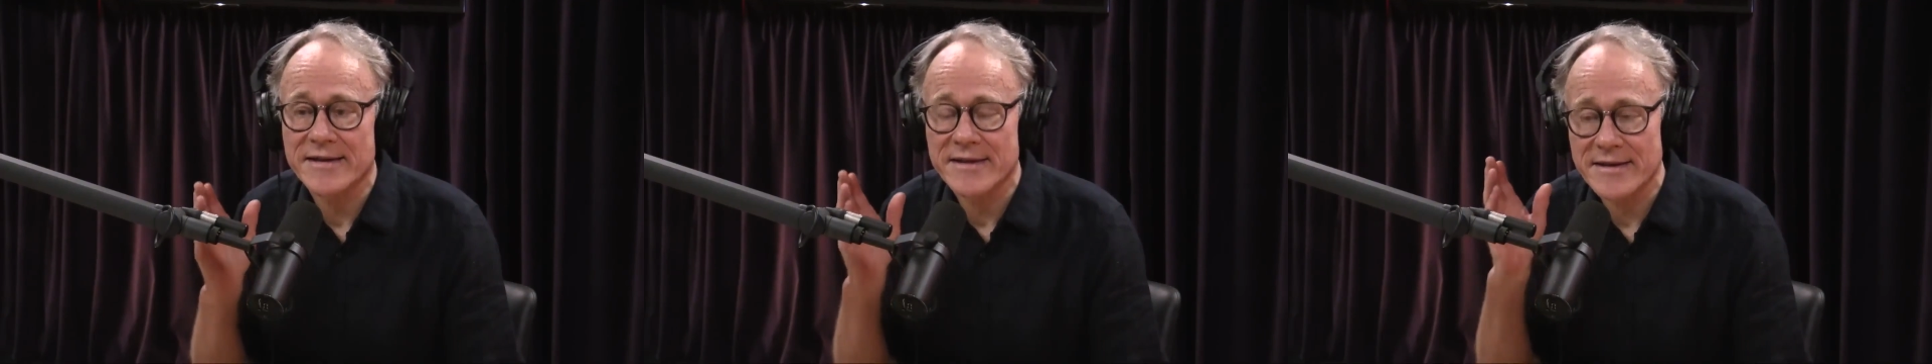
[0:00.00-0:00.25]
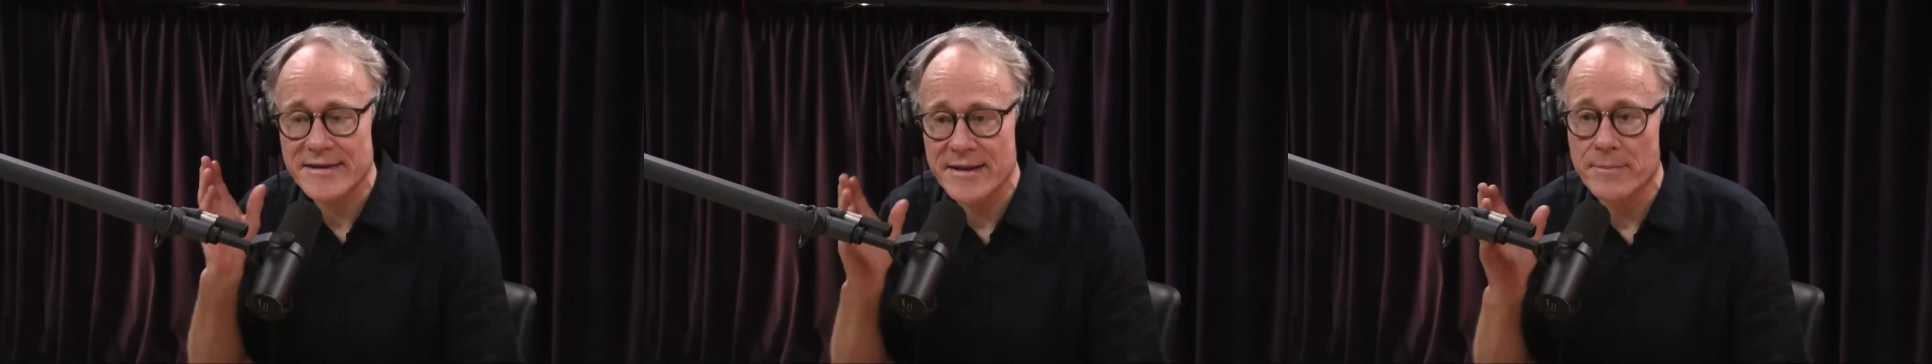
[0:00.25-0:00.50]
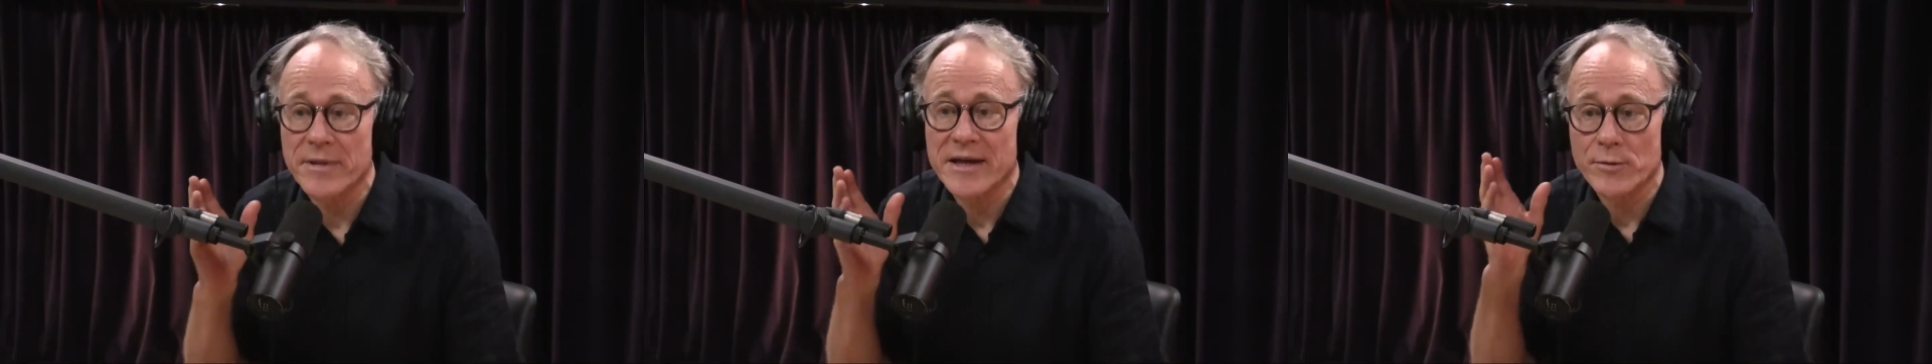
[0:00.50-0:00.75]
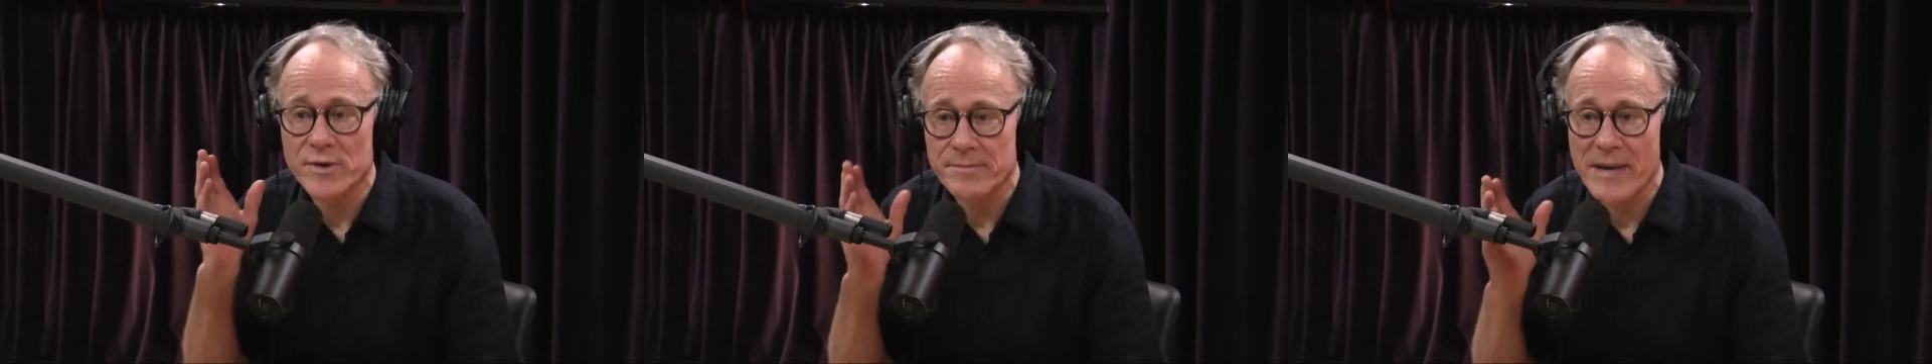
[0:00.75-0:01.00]
us that
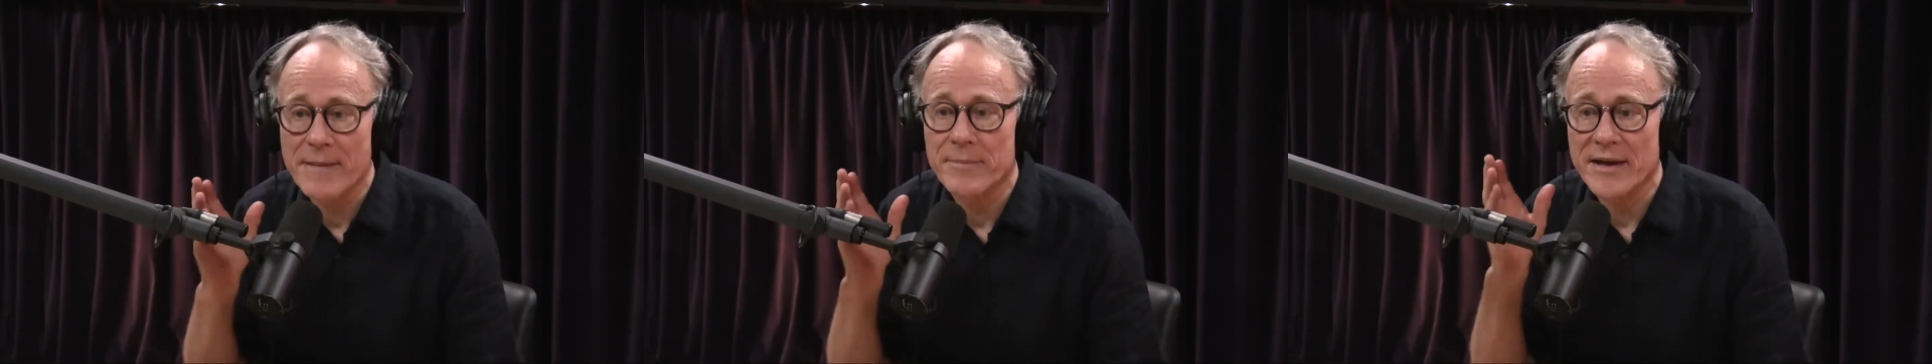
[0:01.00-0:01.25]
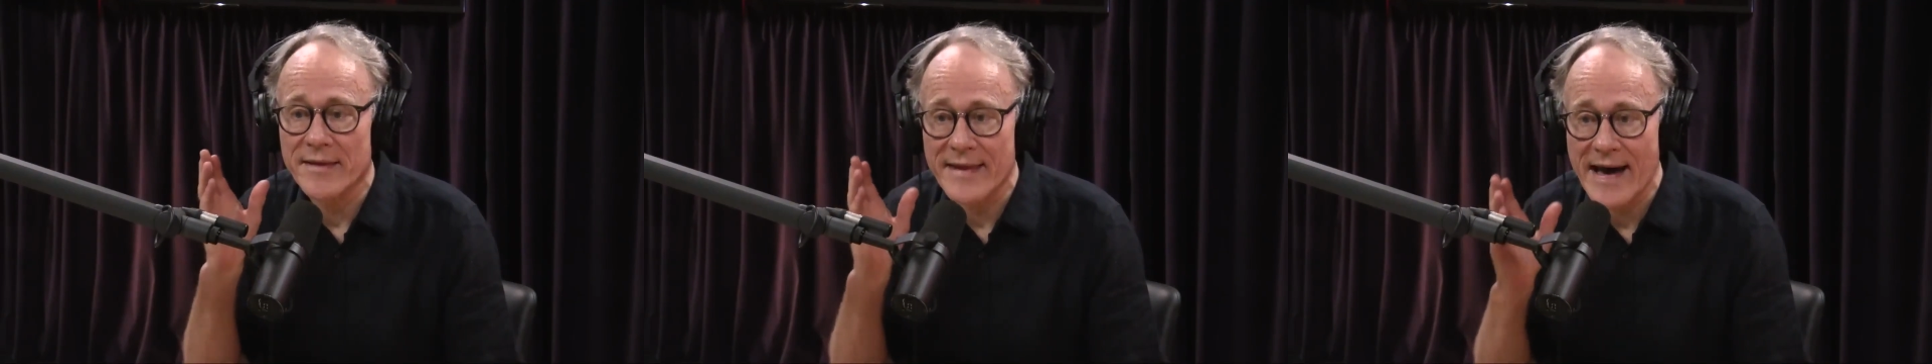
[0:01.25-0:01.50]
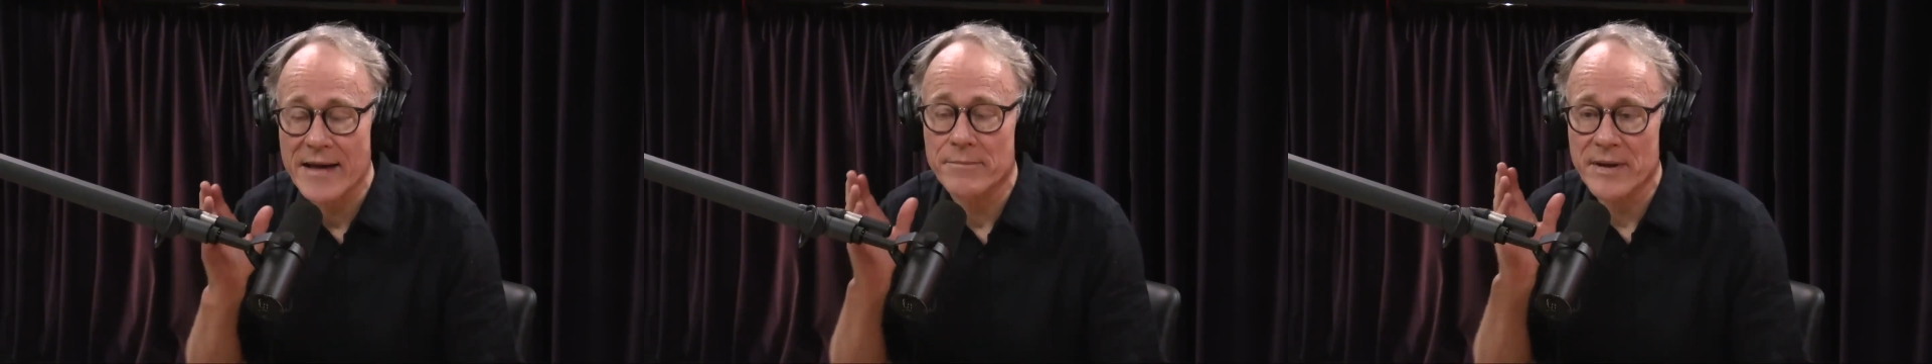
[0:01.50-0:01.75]
somebody was mapping that